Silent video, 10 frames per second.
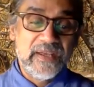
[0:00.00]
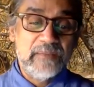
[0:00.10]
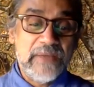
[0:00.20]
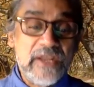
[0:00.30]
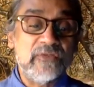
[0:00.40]

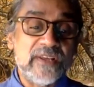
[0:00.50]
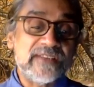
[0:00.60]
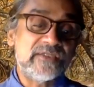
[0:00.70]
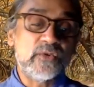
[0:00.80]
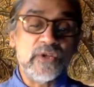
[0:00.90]
Many of
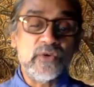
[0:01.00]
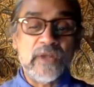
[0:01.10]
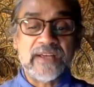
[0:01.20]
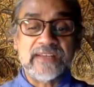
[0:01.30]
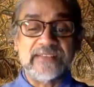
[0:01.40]
us who knew
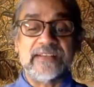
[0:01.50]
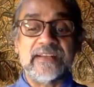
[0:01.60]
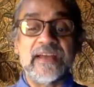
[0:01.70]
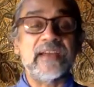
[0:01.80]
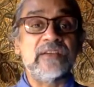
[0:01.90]
Laki
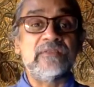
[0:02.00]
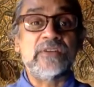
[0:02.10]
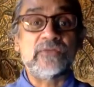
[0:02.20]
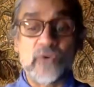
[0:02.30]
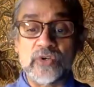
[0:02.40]
Senanayake will
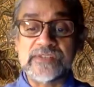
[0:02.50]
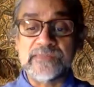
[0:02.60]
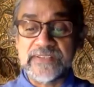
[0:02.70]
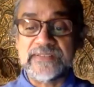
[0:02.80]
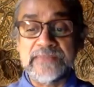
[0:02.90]
of course
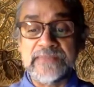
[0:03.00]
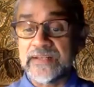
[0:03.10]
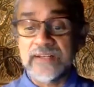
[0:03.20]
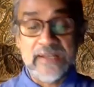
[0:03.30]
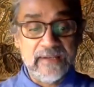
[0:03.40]
miss him
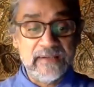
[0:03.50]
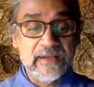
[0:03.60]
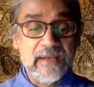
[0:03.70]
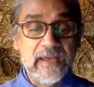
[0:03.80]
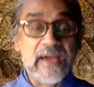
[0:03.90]
dearly,
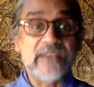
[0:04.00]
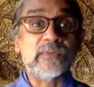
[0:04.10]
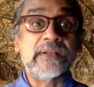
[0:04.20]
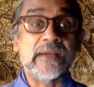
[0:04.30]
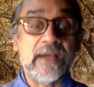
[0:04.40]
as
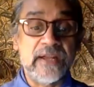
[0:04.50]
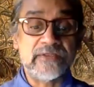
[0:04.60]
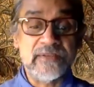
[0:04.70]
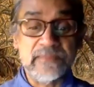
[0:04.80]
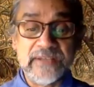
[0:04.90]
will the
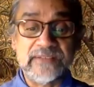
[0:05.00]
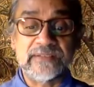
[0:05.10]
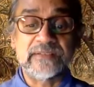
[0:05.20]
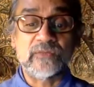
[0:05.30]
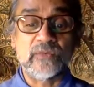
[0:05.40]
country
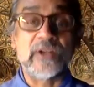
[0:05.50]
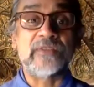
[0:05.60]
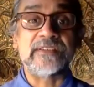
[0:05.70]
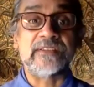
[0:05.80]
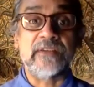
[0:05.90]
miss one of
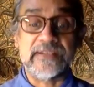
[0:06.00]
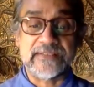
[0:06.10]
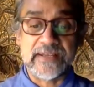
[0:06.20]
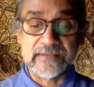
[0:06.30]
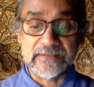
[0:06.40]
its great
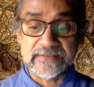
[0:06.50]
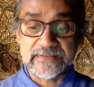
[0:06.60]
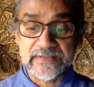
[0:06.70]
sons.